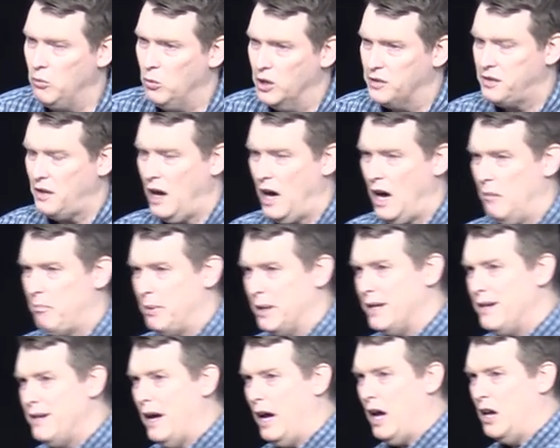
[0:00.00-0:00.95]
what's
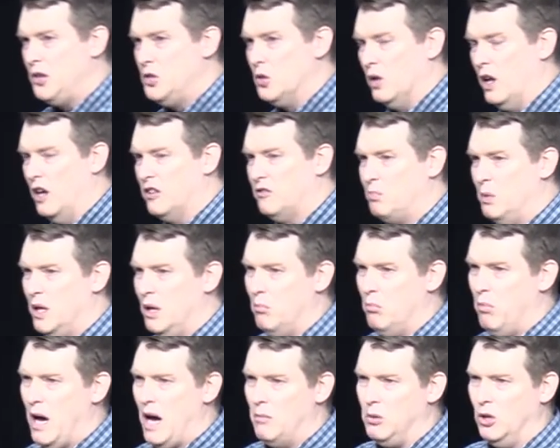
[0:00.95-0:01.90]
happened, Daniel has been
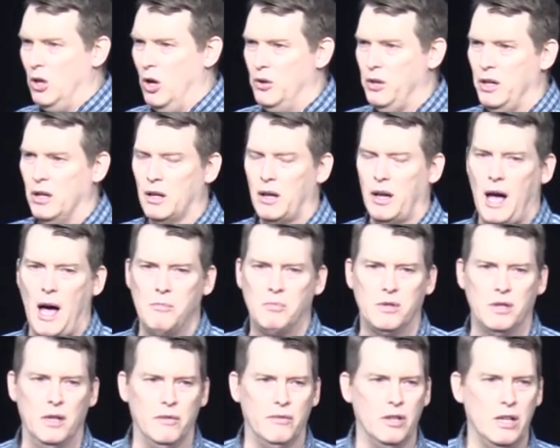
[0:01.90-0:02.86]
in Babylonian
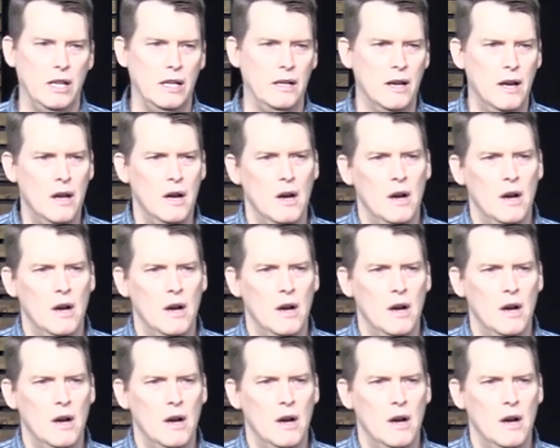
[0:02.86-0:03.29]
captivity